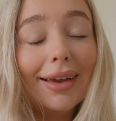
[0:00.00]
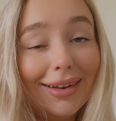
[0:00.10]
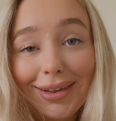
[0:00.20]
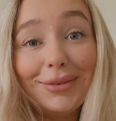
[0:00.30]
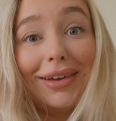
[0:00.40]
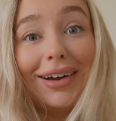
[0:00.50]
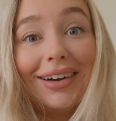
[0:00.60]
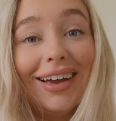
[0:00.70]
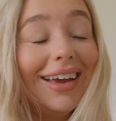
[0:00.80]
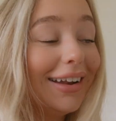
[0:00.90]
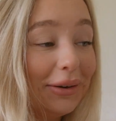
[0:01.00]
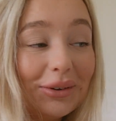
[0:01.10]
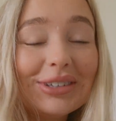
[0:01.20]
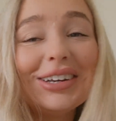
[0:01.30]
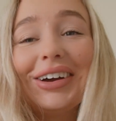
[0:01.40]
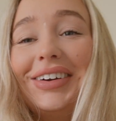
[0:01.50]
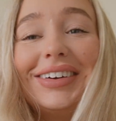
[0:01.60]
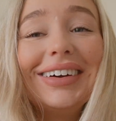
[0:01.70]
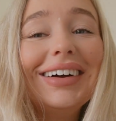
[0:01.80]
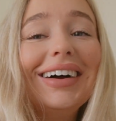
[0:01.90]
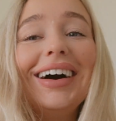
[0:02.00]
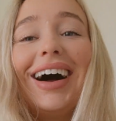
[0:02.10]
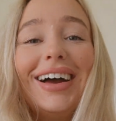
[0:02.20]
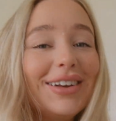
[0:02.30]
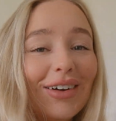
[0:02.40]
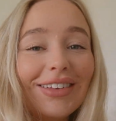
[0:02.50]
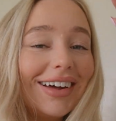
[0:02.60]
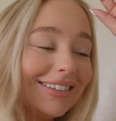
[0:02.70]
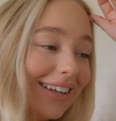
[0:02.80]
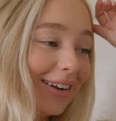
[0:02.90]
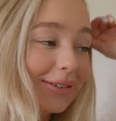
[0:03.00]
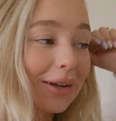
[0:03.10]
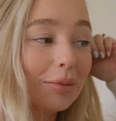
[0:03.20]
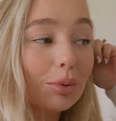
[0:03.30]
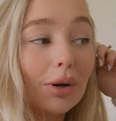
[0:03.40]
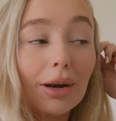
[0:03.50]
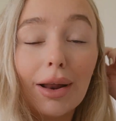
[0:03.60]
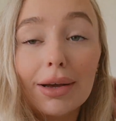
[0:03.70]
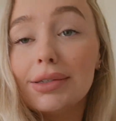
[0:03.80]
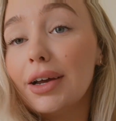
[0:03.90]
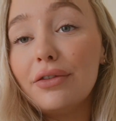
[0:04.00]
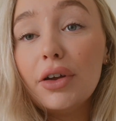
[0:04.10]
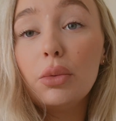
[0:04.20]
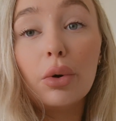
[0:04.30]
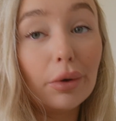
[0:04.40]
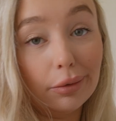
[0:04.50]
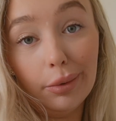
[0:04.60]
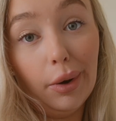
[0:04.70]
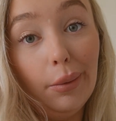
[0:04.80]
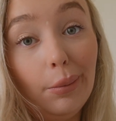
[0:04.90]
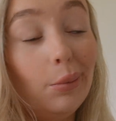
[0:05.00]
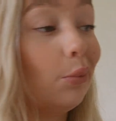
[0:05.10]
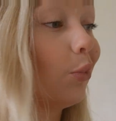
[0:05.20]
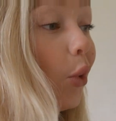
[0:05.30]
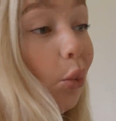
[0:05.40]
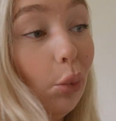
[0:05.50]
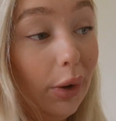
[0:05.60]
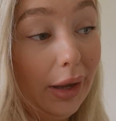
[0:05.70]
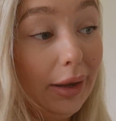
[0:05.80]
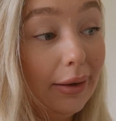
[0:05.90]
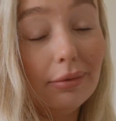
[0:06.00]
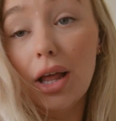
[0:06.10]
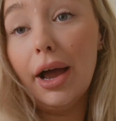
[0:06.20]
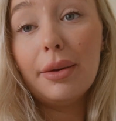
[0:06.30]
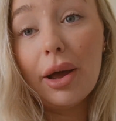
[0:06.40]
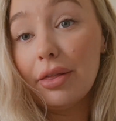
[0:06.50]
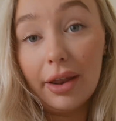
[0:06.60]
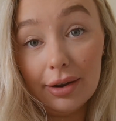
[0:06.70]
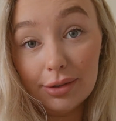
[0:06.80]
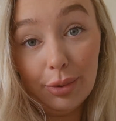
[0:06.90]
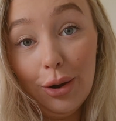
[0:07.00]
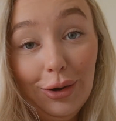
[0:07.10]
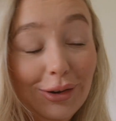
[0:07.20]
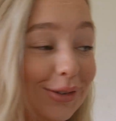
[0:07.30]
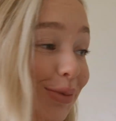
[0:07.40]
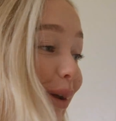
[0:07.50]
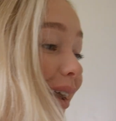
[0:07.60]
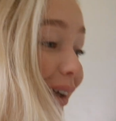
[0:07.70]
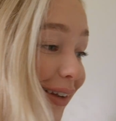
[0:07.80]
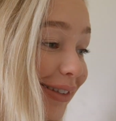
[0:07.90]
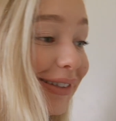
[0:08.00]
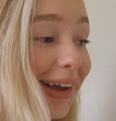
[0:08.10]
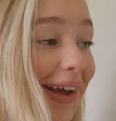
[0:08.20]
And here we are. And I know that I said I was going to put on a nice outfit. Well, guess what? We lied about that, I suppose, because